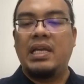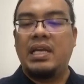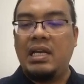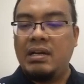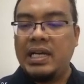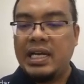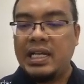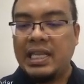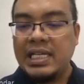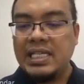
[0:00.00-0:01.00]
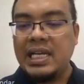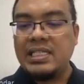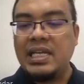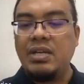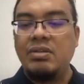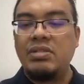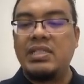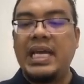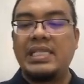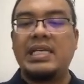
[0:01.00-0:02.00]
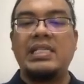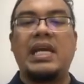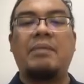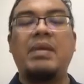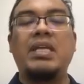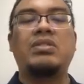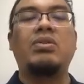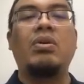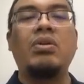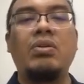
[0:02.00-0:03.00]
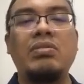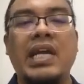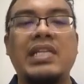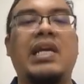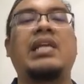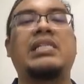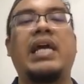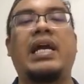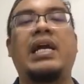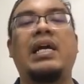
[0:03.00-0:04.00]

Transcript: Now, the Tasina still use guess and check. Please don't use guess and check.